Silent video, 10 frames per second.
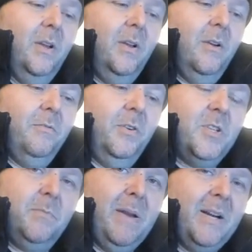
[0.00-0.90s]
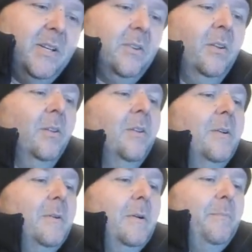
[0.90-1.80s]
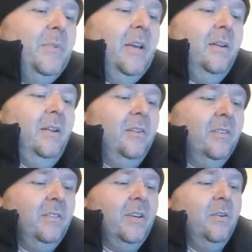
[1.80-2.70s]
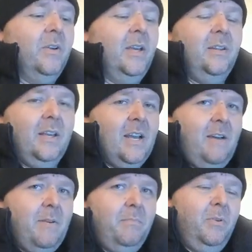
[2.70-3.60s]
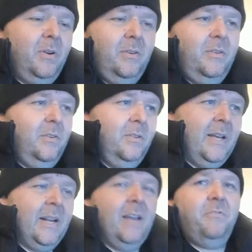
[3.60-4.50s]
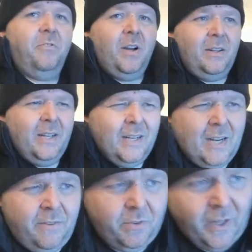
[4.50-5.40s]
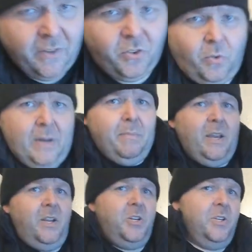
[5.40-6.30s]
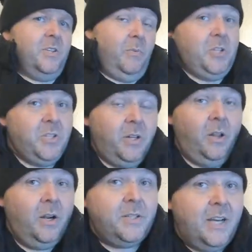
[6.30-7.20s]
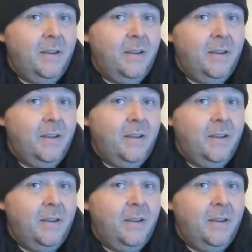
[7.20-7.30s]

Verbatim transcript: for spectacle that it's just like, okay, in the comic book, that guy fought that guy for like three pages, which is a long time,